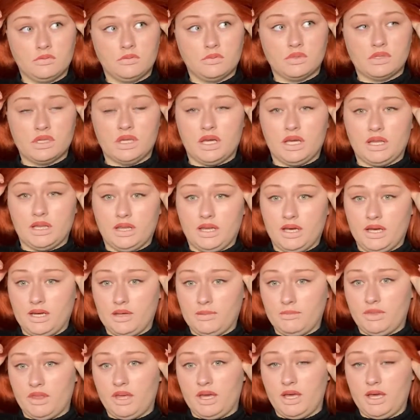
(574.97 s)
When I line
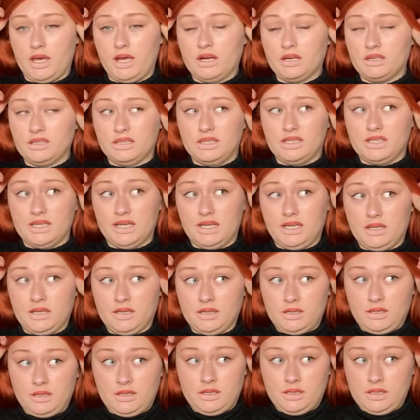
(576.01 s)
up the hairline
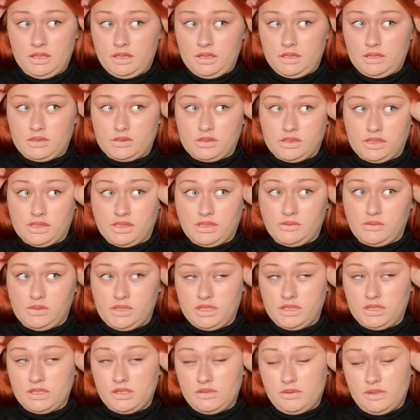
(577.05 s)
the way I
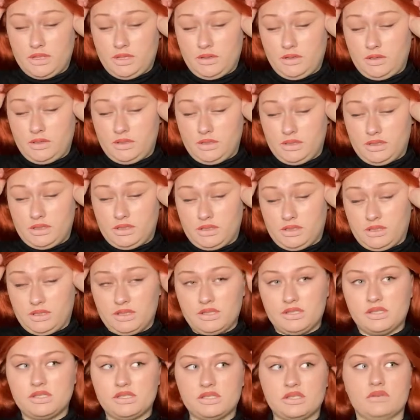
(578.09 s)
want to, and oh,
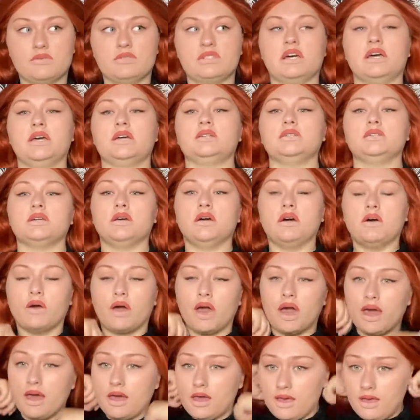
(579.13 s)
this is so tight.
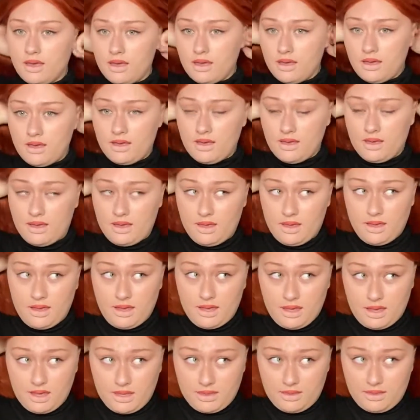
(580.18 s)
Okay.
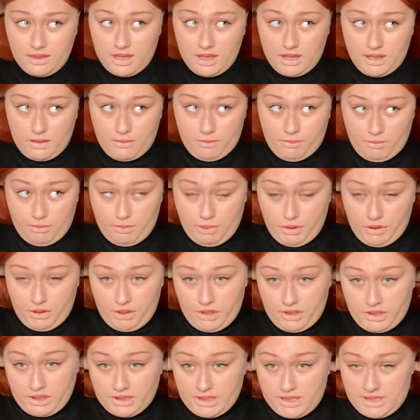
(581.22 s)
And then
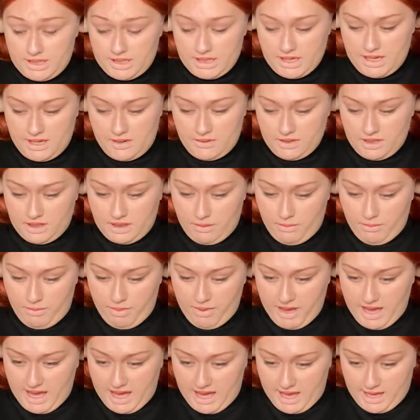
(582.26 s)
pull it down in the
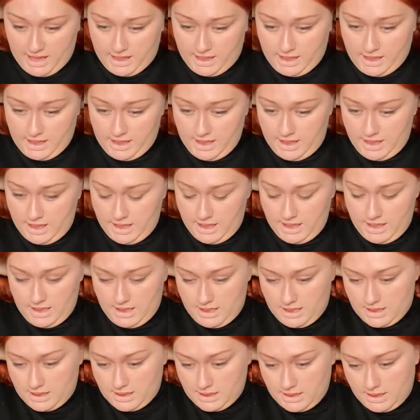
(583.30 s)
back.
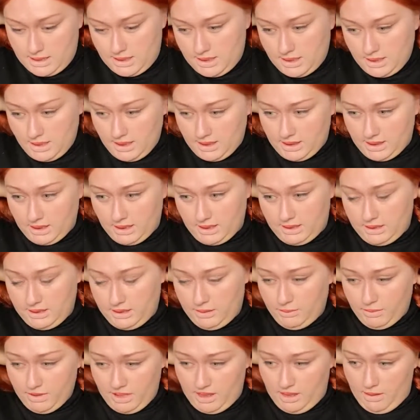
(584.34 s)
Get the
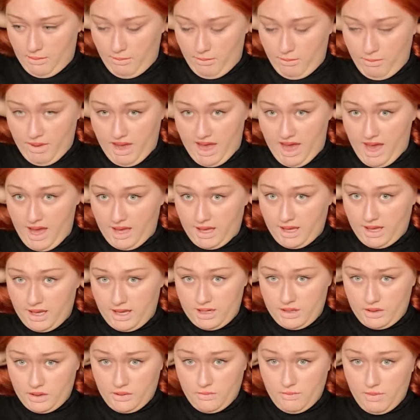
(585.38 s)
clip in the back
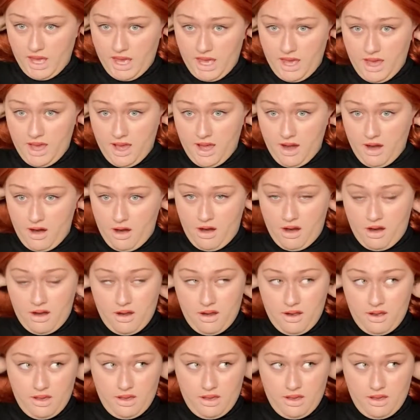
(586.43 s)
under my hair,